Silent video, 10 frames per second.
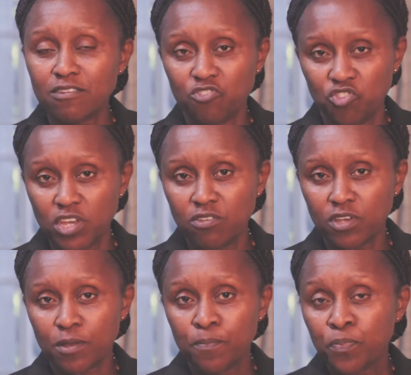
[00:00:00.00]
is changing,
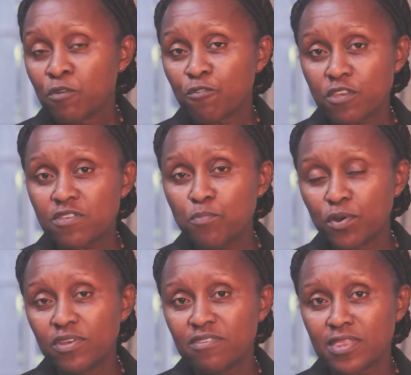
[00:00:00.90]
for the simple
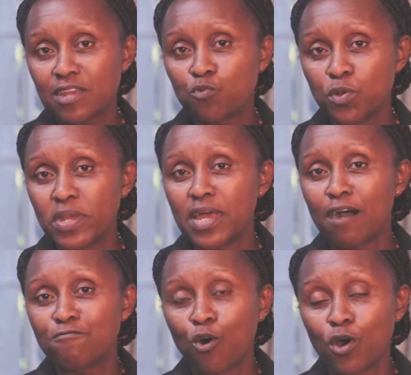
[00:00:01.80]
reason that women
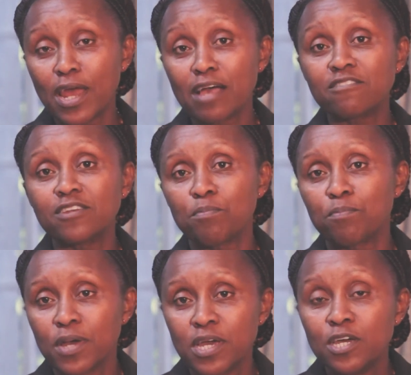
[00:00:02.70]
have gone a step
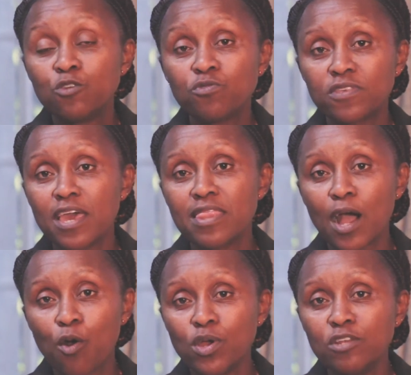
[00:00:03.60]
to say they are
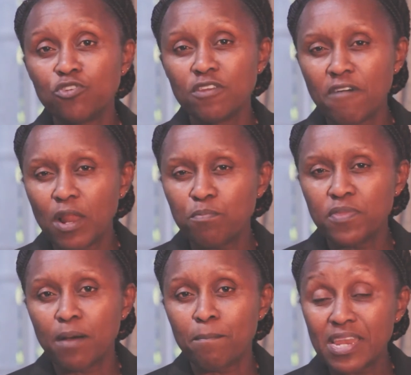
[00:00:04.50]
going to develop
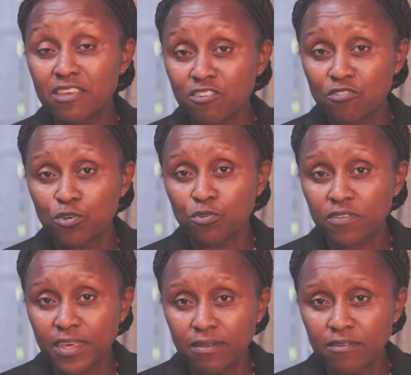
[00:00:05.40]
their managerial
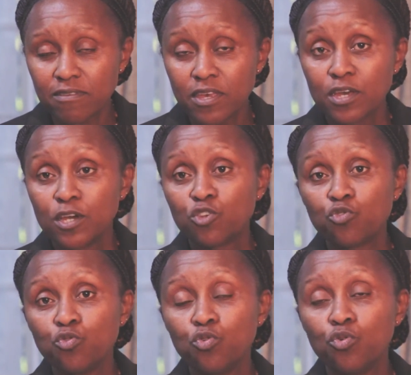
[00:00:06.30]
skills,
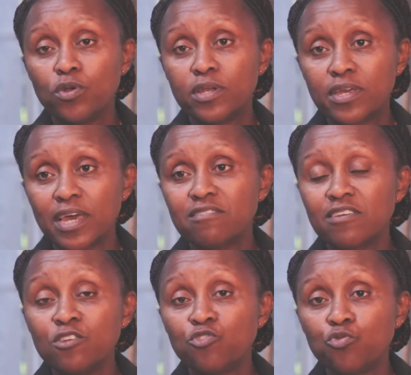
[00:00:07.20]
to get
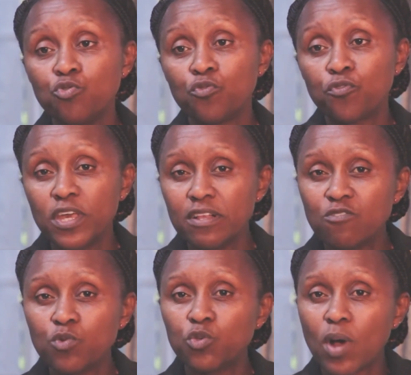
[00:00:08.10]
into fields
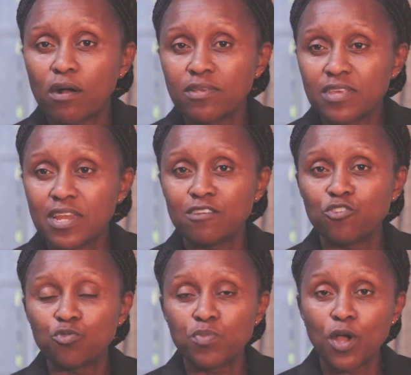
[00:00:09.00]
which were considered
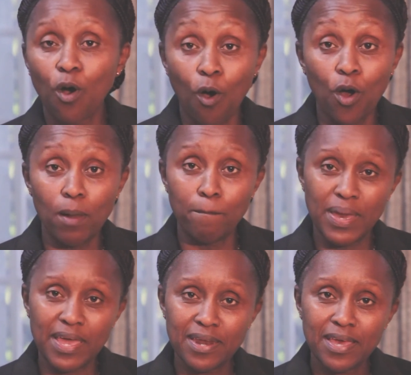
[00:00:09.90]
to be all
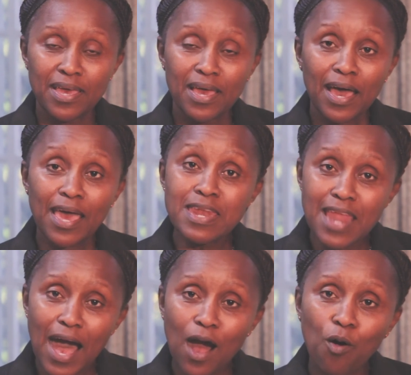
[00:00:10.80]
men. And
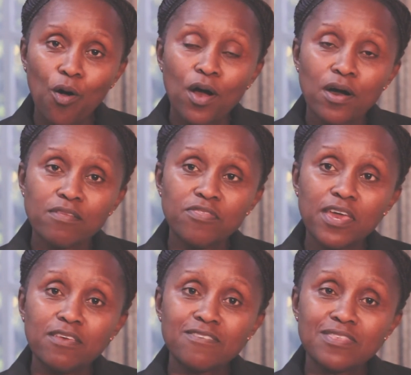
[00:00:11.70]
now there
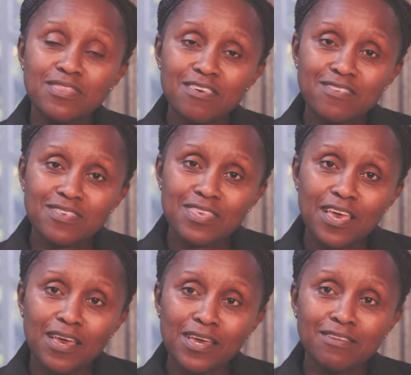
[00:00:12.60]
is this
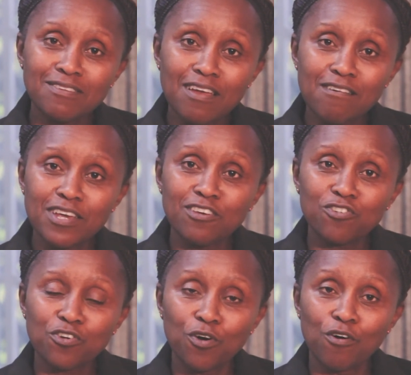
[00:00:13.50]

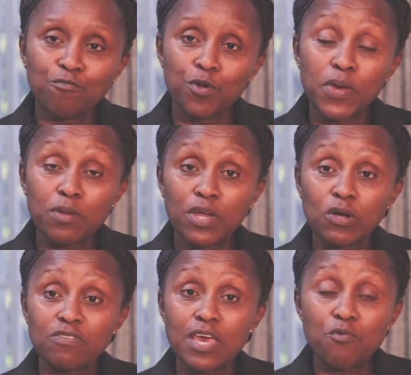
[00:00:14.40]
integration of women,
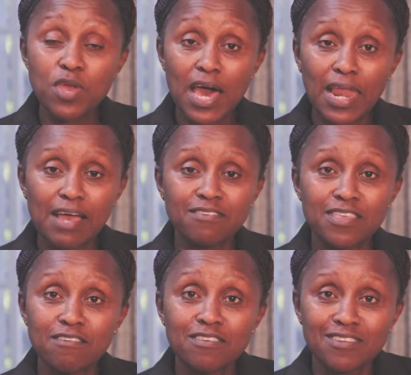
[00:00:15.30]
because they realize
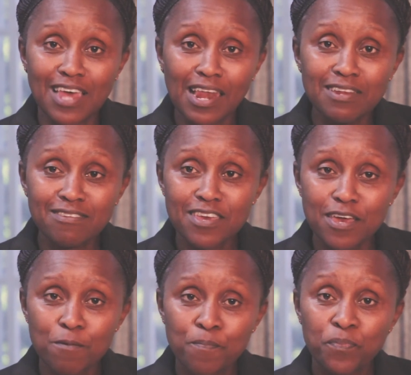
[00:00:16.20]
there is talent
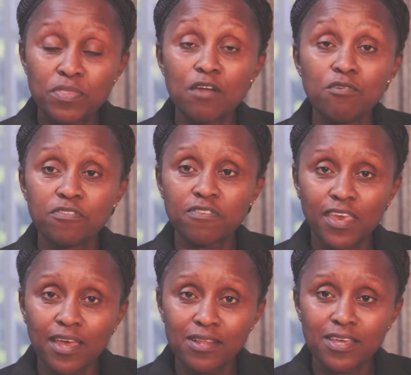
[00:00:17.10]
here, there is
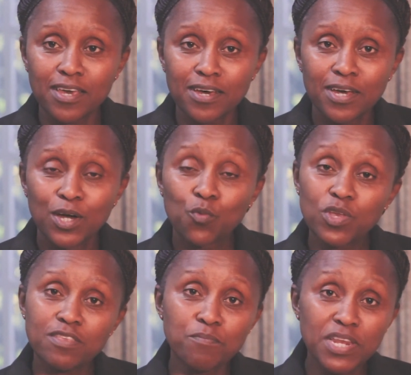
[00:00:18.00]
skill here,
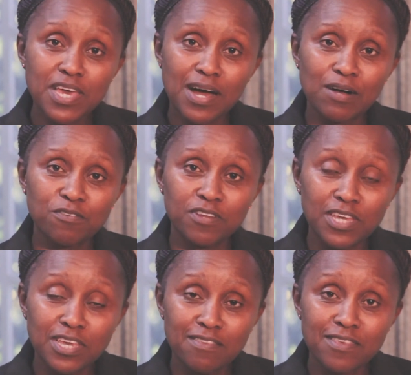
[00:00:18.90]
which the media house
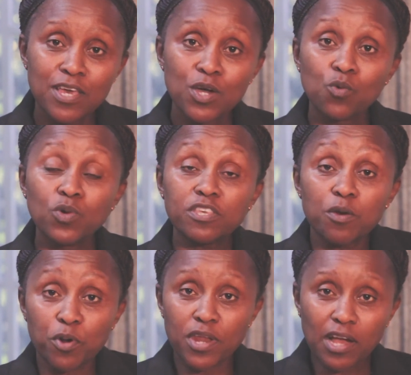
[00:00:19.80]
needs, which the
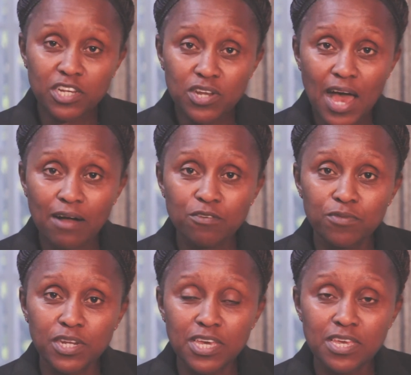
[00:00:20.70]
production house
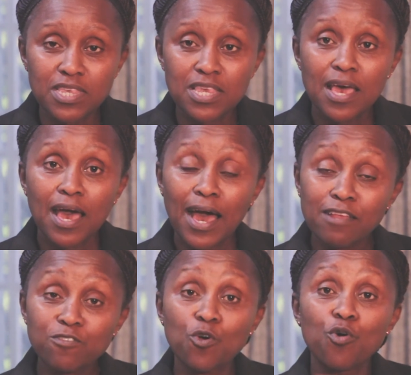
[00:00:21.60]
needs. And
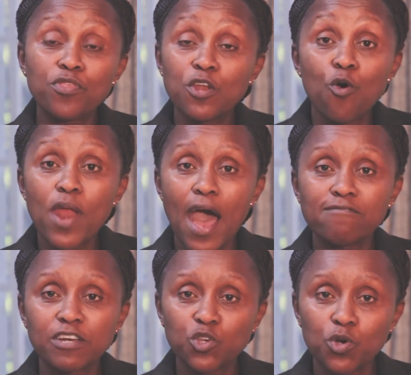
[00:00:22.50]
so they don't have
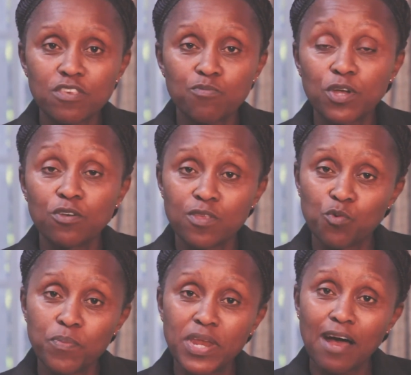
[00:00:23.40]
a choice, because the
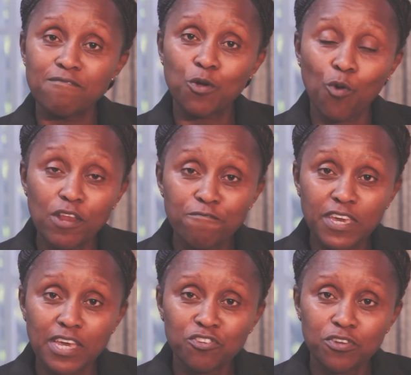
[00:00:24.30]
women have the
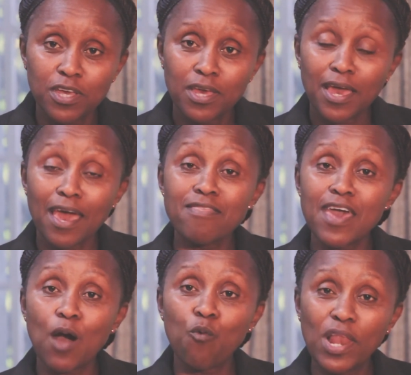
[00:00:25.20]
qualification and they
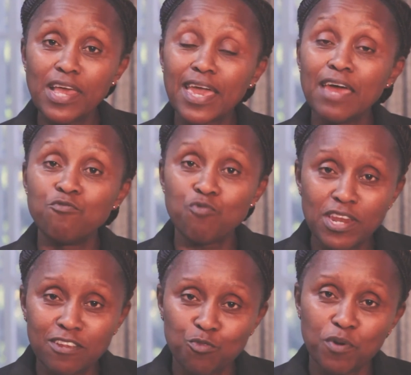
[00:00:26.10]
are willing and
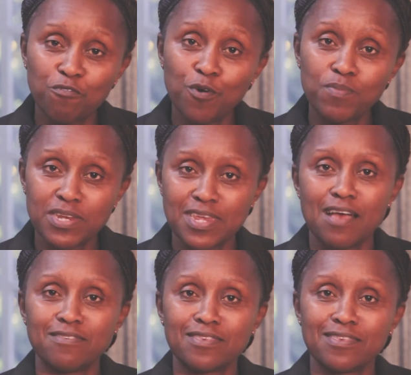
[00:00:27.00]
ready to perform the
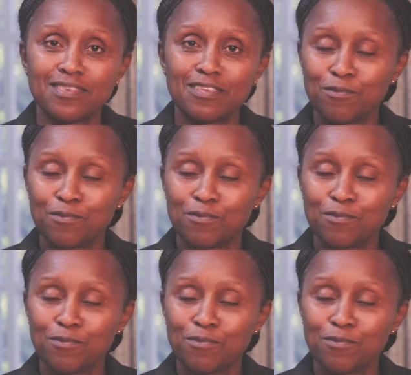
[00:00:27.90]
tasks.